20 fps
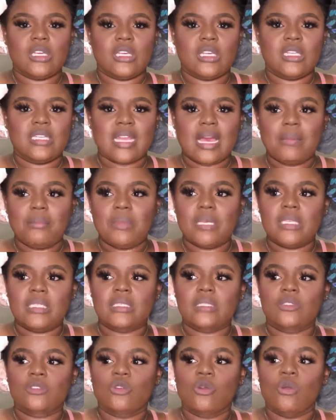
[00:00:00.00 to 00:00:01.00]
that
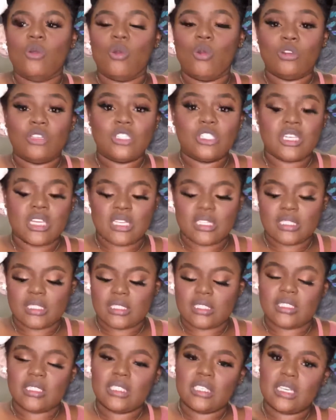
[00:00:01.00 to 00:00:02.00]
means your audience
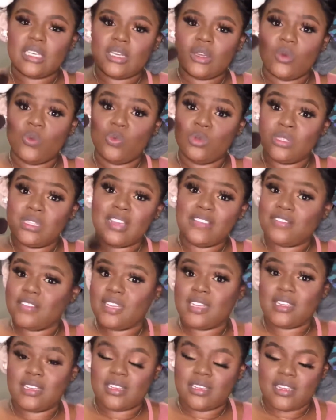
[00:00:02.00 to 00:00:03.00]
will
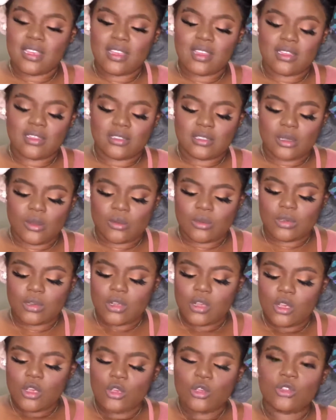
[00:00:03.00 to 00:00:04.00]
definitely hear that sound.
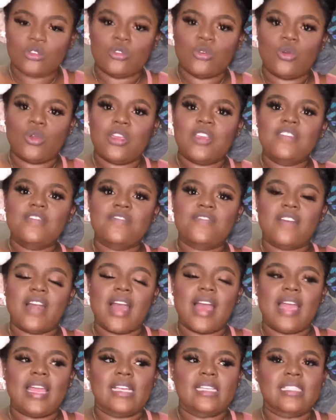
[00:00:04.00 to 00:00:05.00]
So if
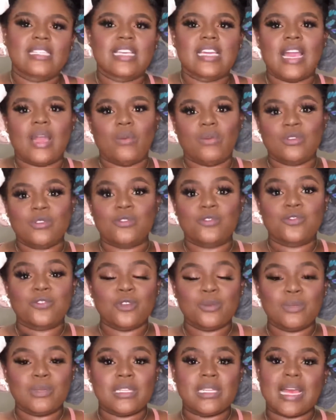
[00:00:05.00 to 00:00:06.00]
I say I want to
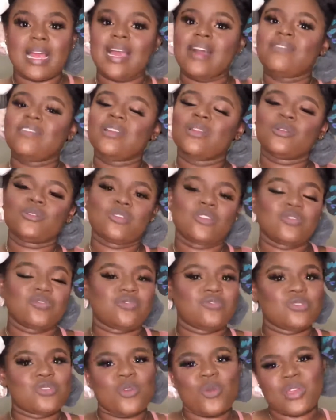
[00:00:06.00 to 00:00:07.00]
film it, I have a lot
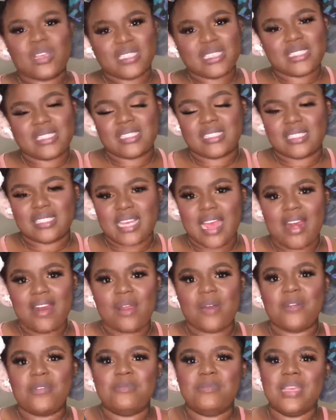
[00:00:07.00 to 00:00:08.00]
of noise
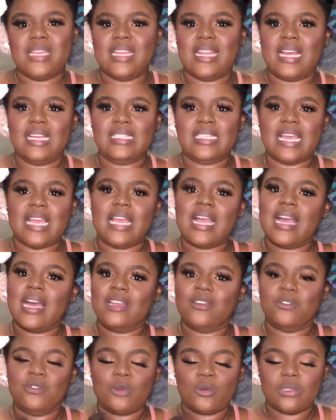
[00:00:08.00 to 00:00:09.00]
around me that I
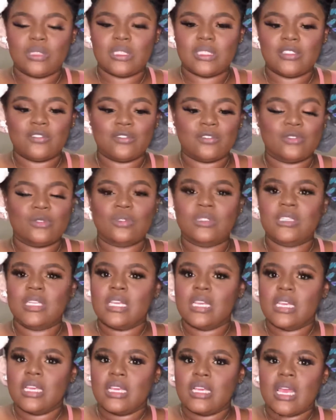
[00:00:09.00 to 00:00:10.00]
cannot even
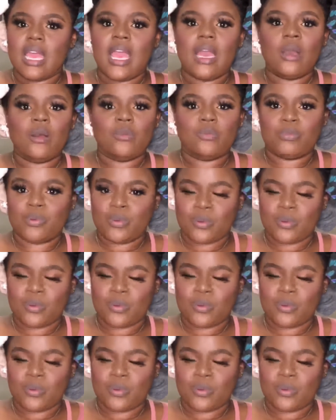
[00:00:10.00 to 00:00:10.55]
help.